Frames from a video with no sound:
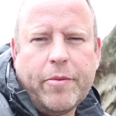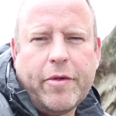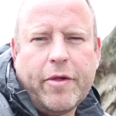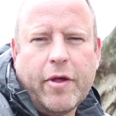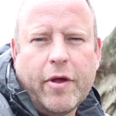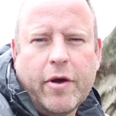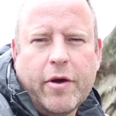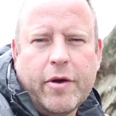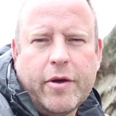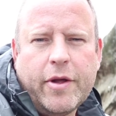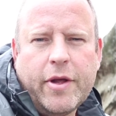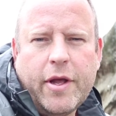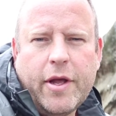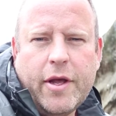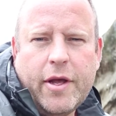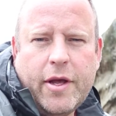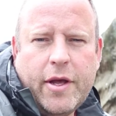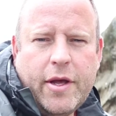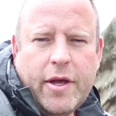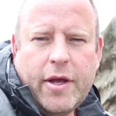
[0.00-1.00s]
So
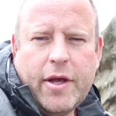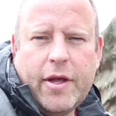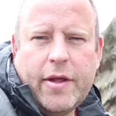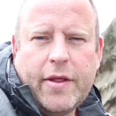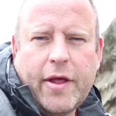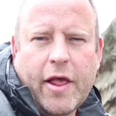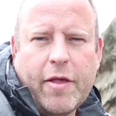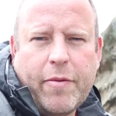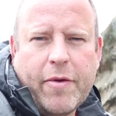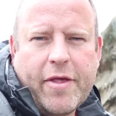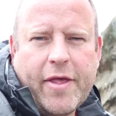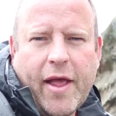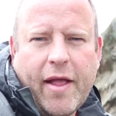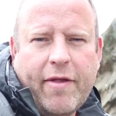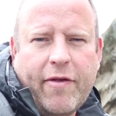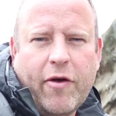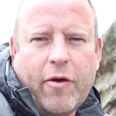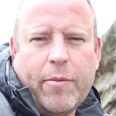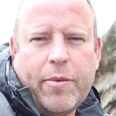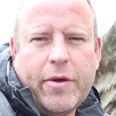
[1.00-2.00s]
that's my
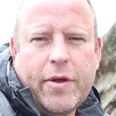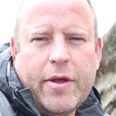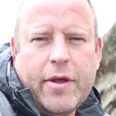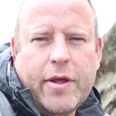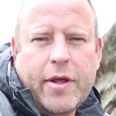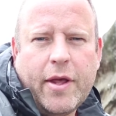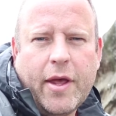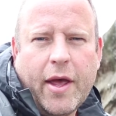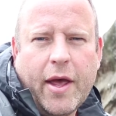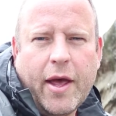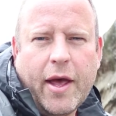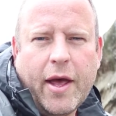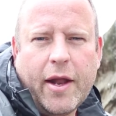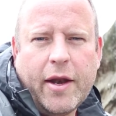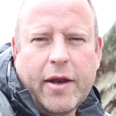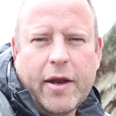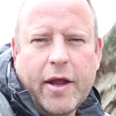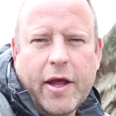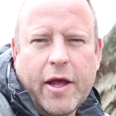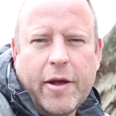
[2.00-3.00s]
setup,
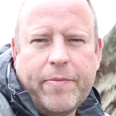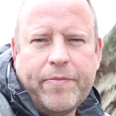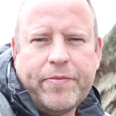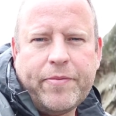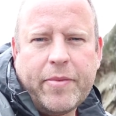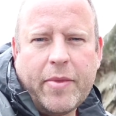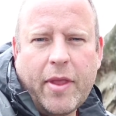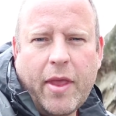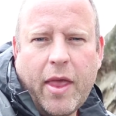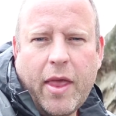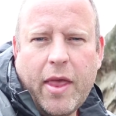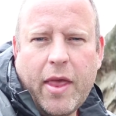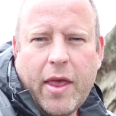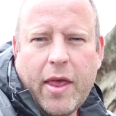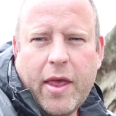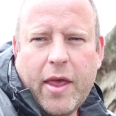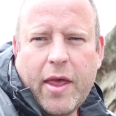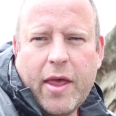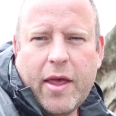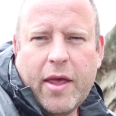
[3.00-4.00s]
and
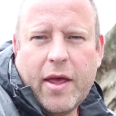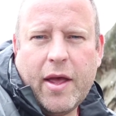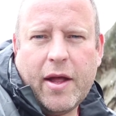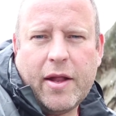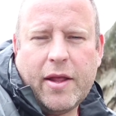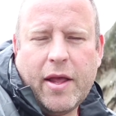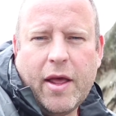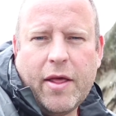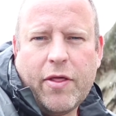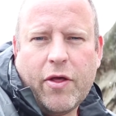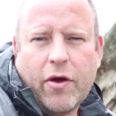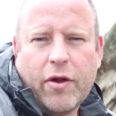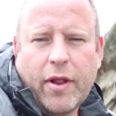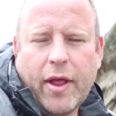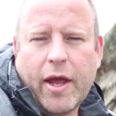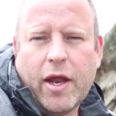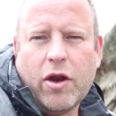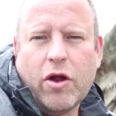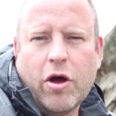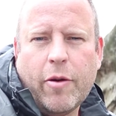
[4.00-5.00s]
yeah, I thought I'd
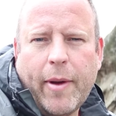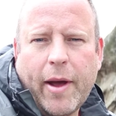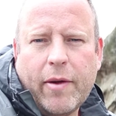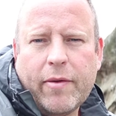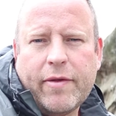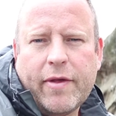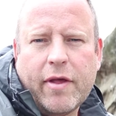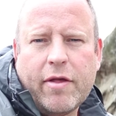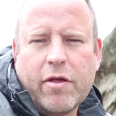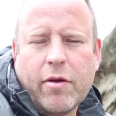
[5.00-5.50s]
let you know about it.